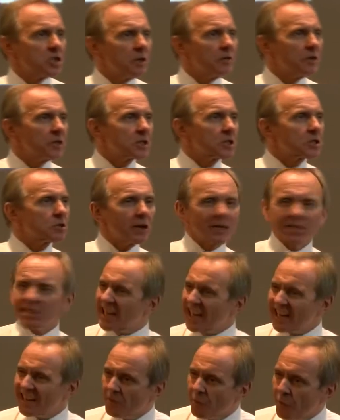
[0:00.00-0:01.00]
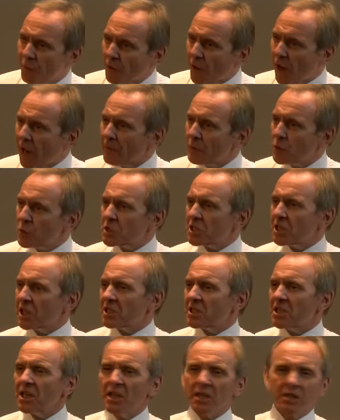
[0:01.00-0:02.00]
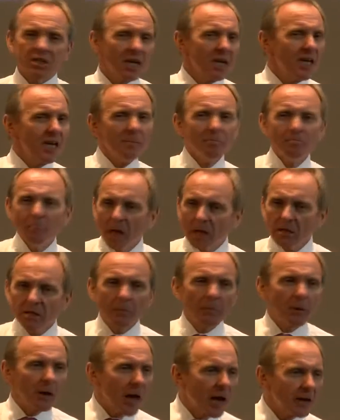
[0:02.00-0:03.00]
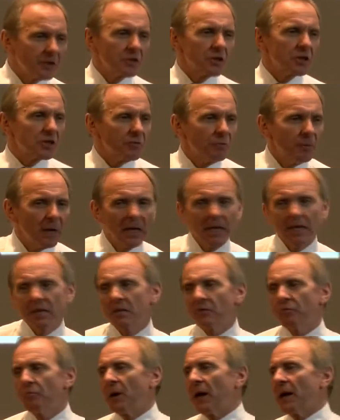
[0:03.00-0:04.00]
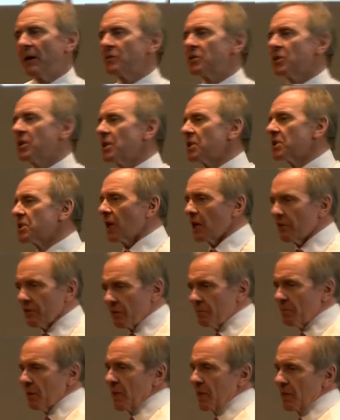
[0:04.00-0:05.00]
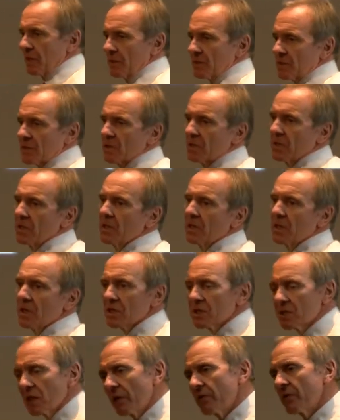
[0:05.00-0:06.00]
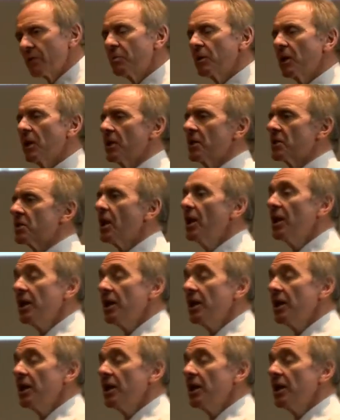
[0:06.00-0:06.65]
Universal Credit's taken 5 or 6 years, multiple hundreds of millions of pounds, and it's saving billions. It's saving billions.